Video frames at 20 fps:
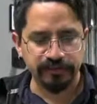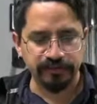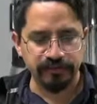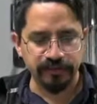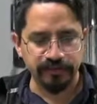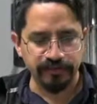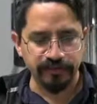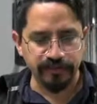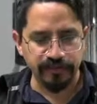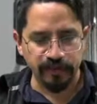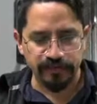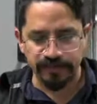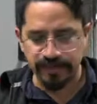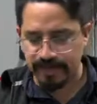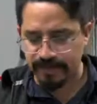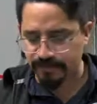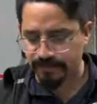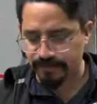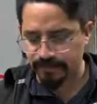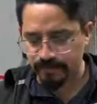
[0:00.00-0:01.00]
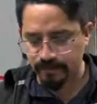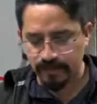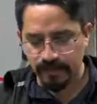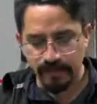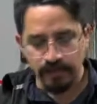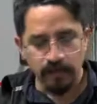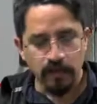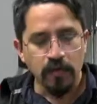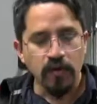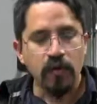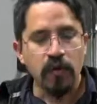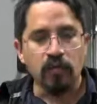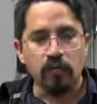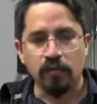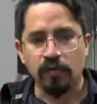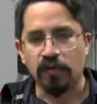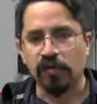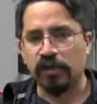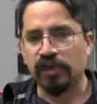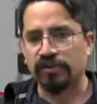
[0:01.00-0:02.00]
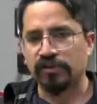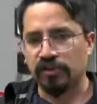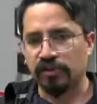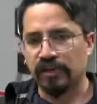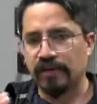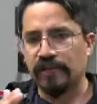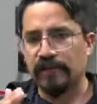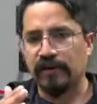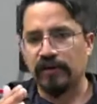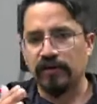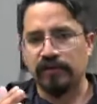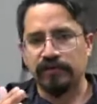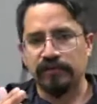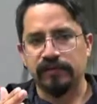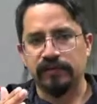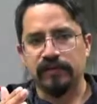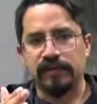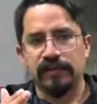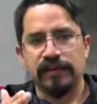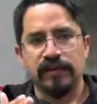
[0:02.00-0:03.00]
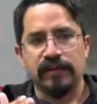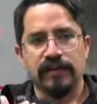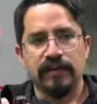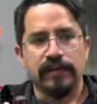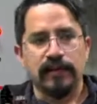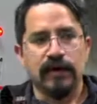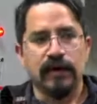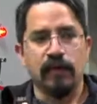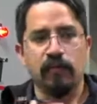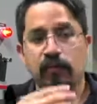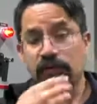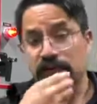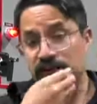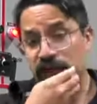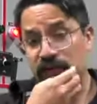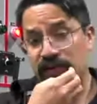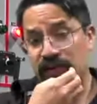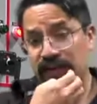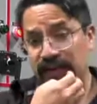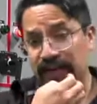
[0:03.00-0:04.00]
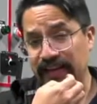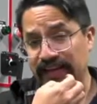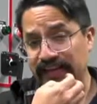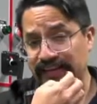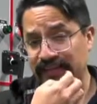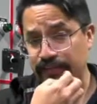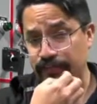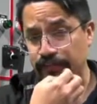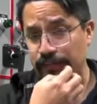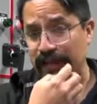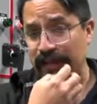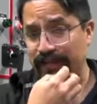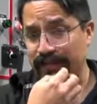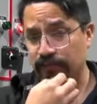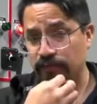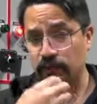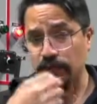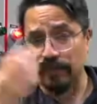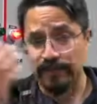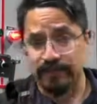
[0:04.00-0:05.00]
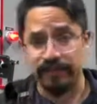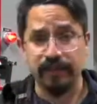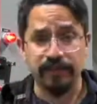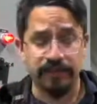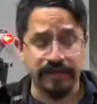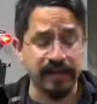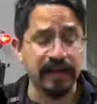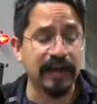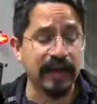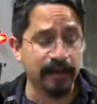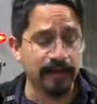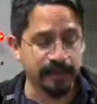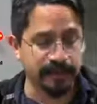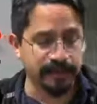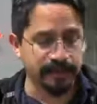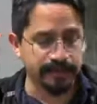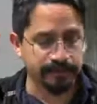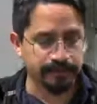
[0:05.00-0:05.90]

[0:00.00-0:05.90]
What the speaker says: of them, we're going to talk about what you can expect when something happens.